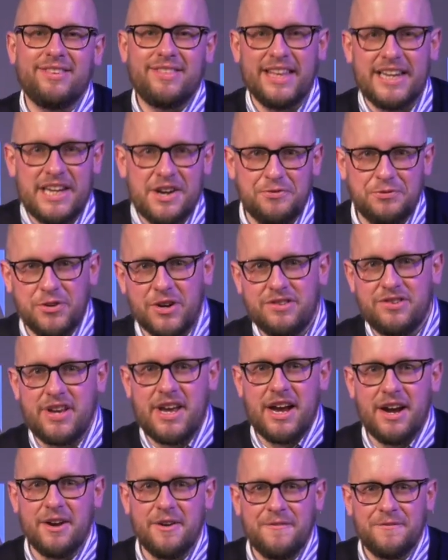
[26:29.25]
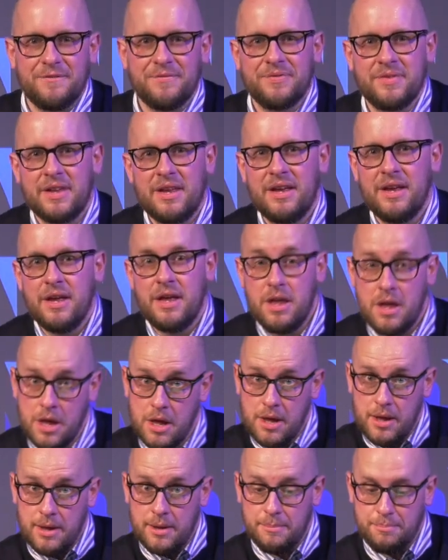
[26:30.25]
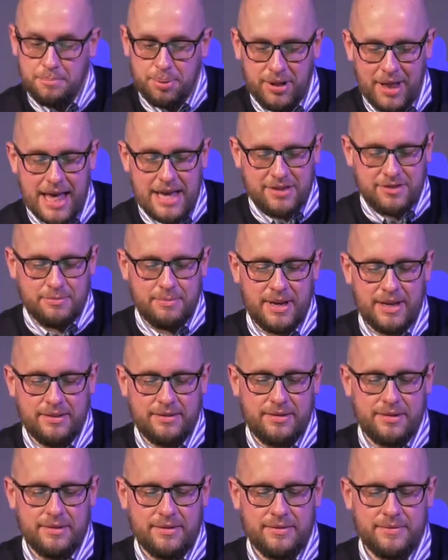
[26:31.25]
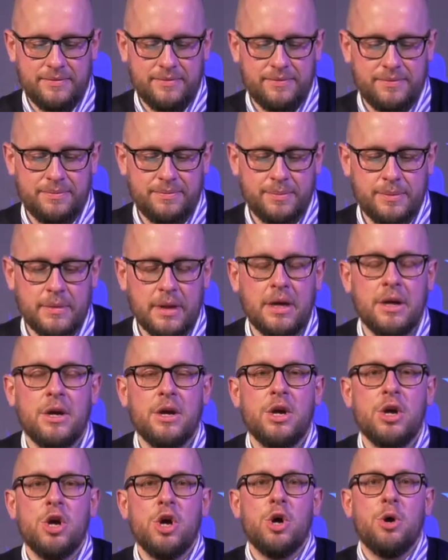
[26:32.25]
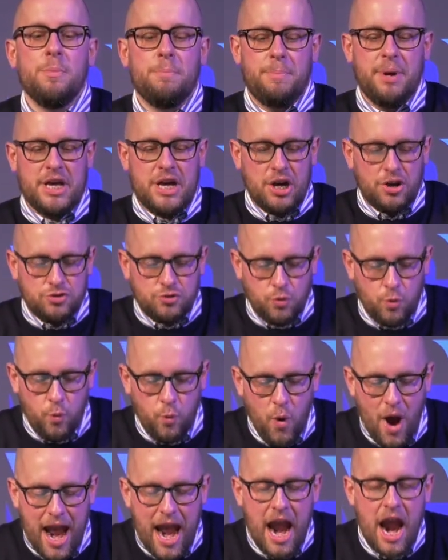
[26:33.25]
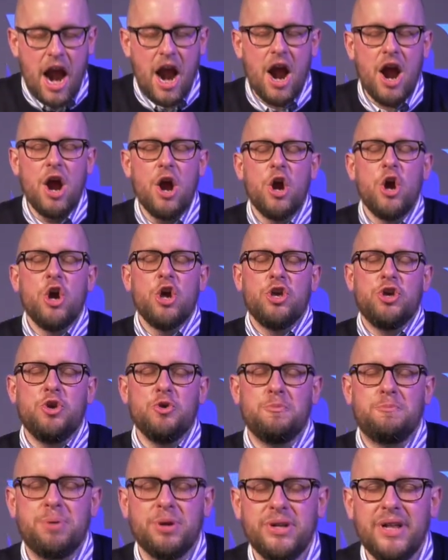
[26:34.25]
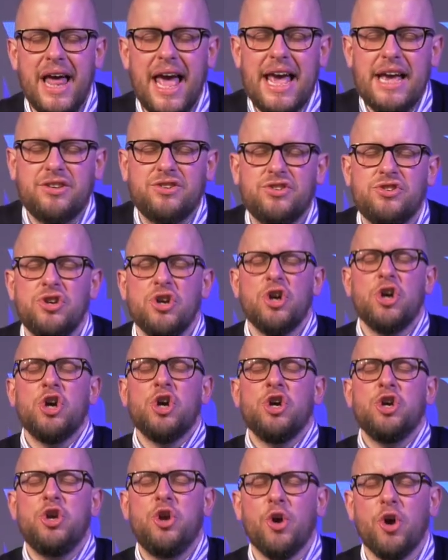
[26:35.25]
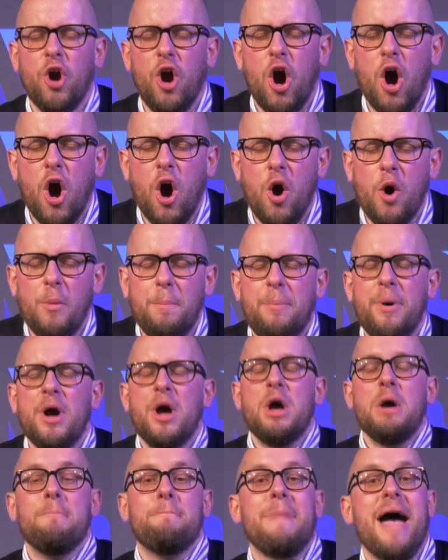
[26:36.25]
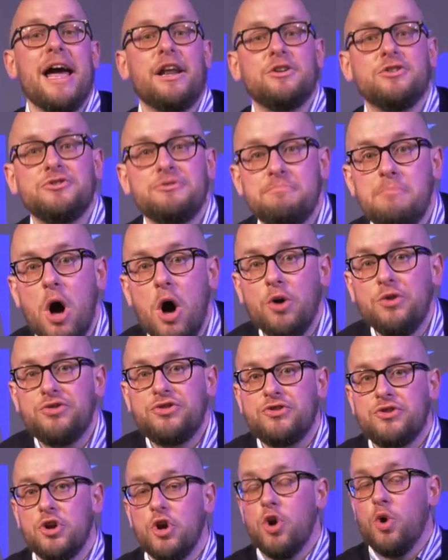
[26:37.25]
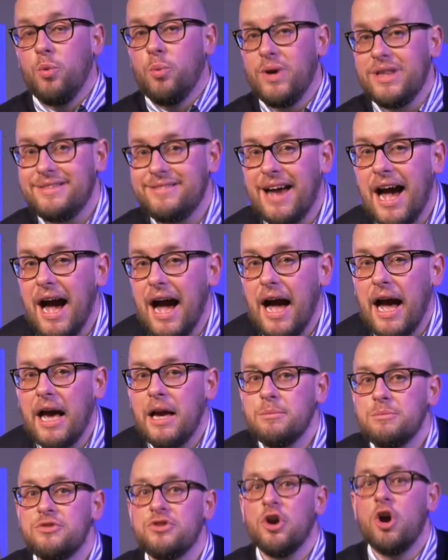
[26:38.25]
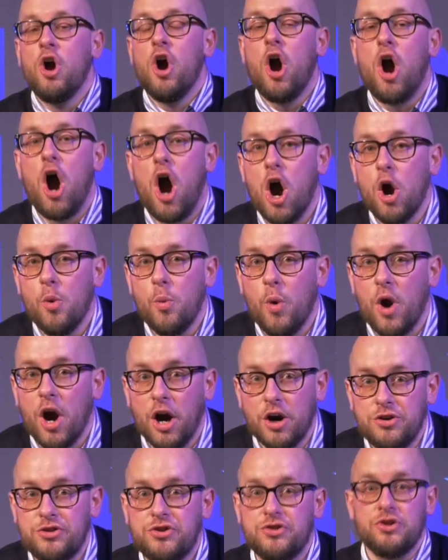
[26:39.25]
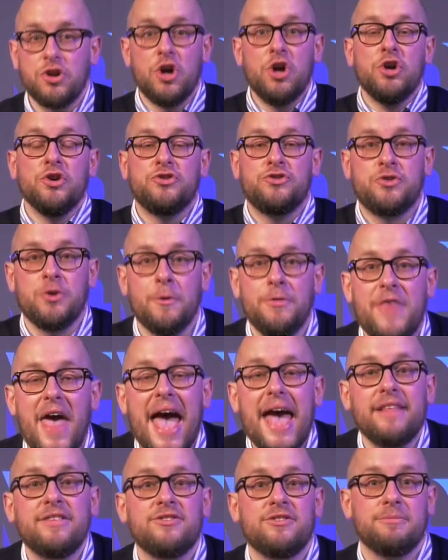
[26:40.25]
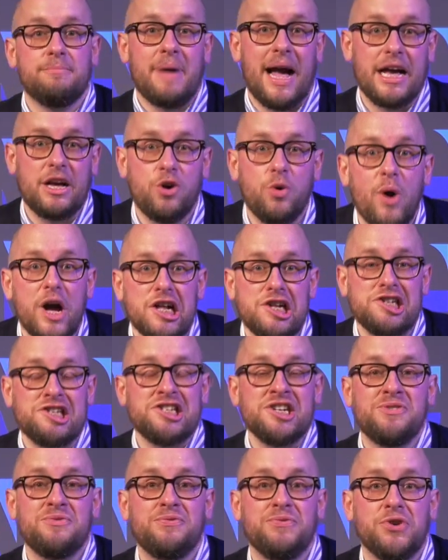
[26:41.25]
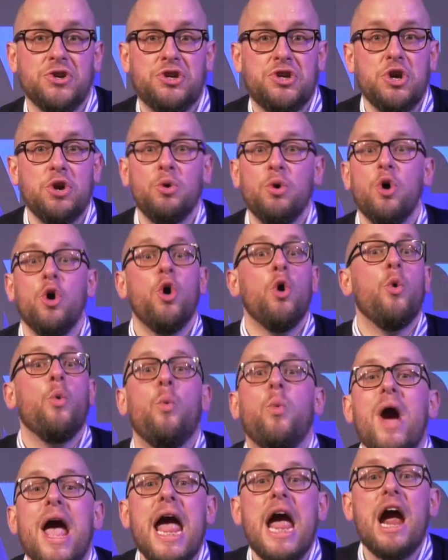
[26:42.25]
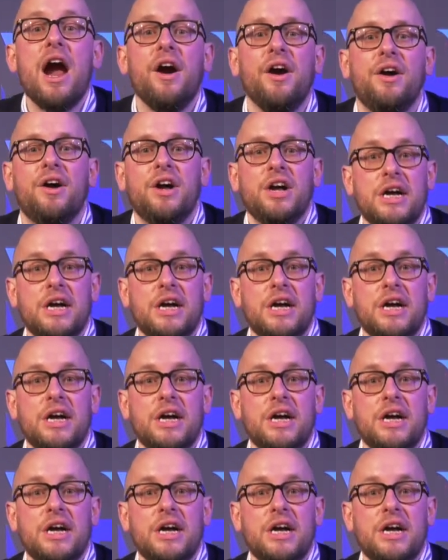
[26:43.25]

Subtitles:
the difference here? Placement. Because where you place your hope matters most when times are worst. So that's my question for you. Where